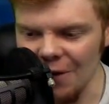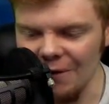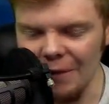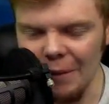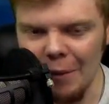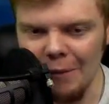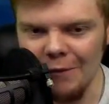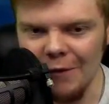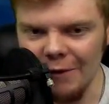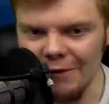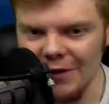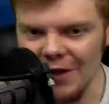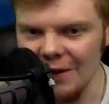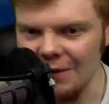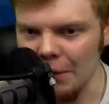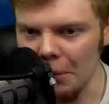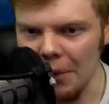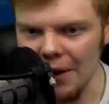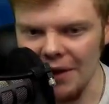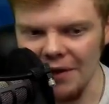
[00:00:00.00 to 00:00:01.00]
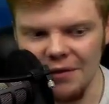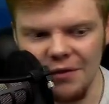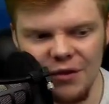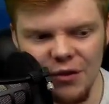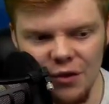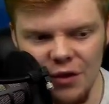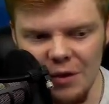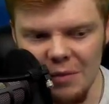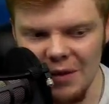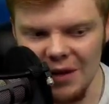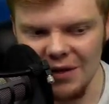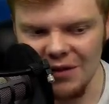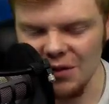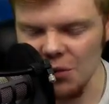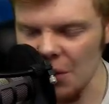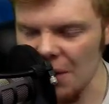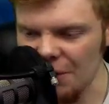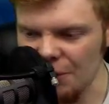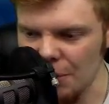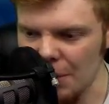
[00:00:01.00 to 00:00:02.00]
I'm on 50th. I'm like 30 minutes
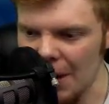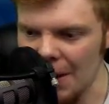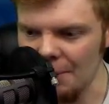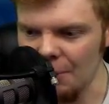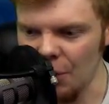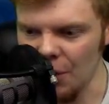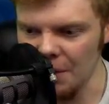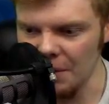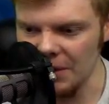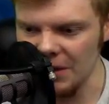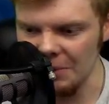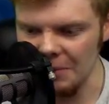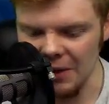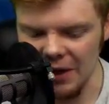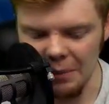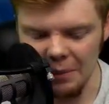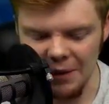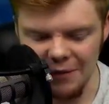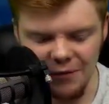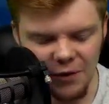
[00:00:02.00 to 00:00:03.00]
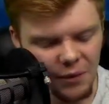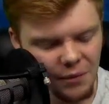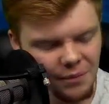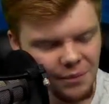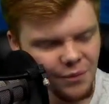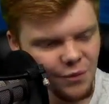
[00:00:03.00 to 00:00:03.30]
away from my appointment to pick up my phone.